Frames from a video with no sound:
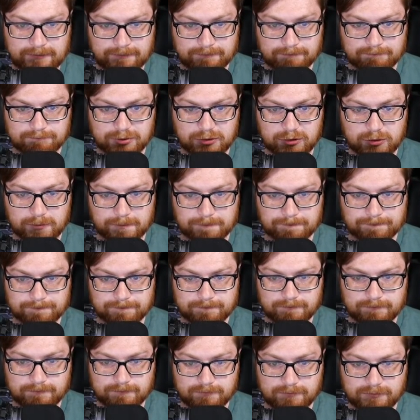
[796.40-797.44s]
boom,
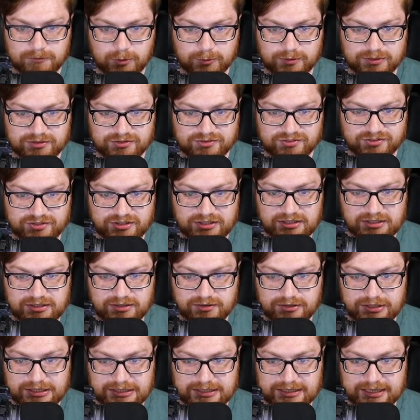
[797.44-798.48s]
you can see
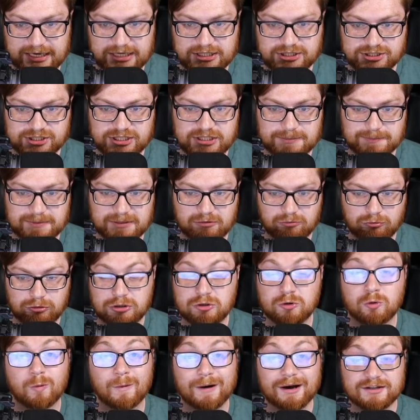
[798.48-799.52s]
the HTTP
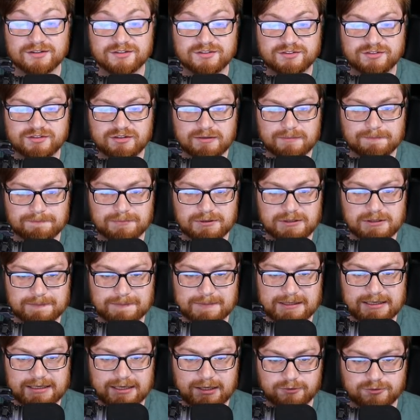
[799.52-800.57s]
requests being
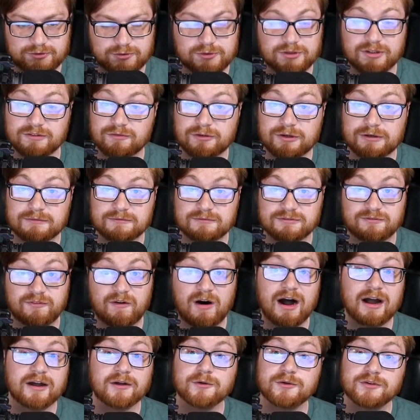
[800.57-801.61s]
made out to different
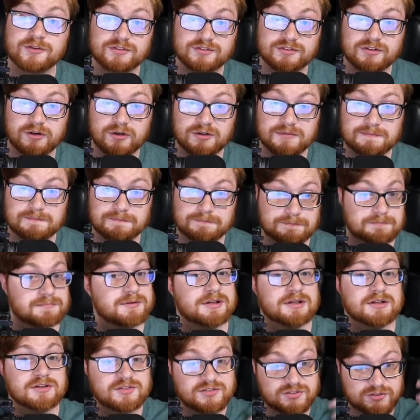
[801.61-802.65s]
files that are
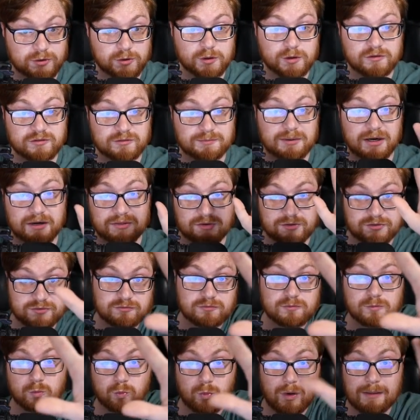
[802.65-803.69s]
being served by this
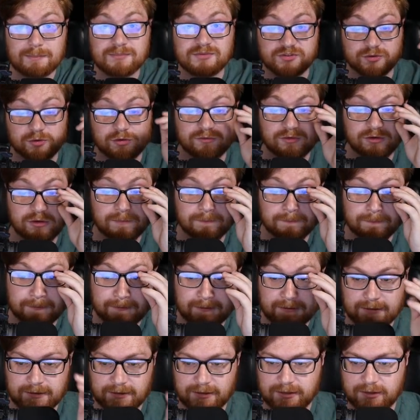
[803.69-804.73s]
web server.
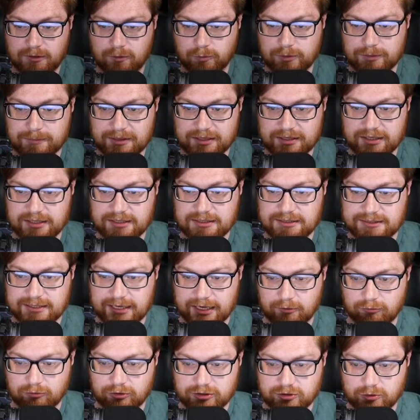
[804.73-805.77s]
We made a GET
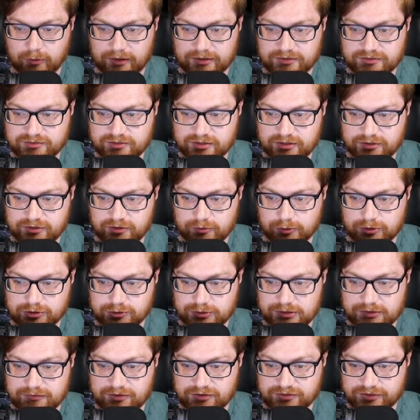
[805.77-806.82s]
request to
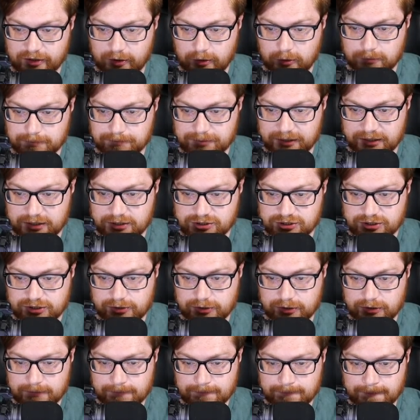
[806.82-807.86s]
retrieve this home page
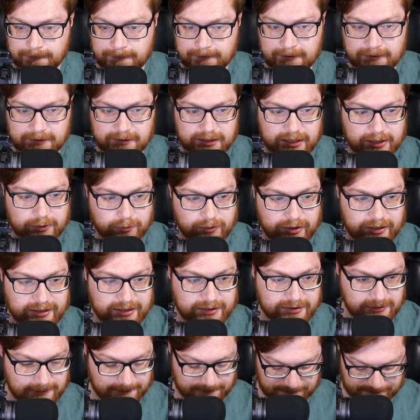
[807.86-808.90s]
here. And when I
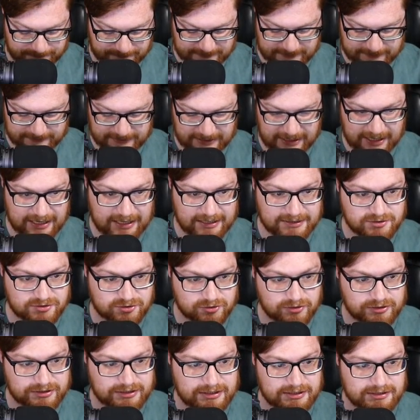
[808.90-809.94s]
end up
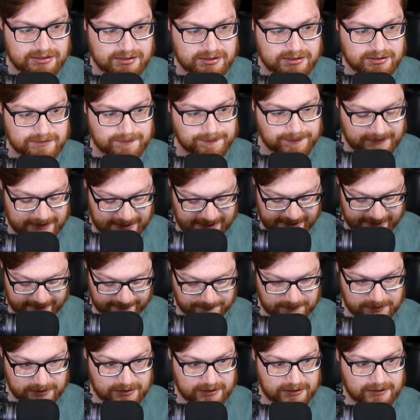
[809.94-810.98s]
entering in
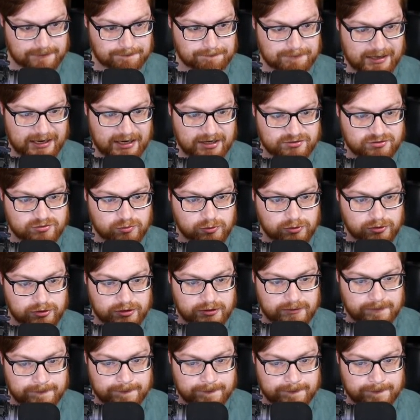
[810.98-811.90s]
admin and password,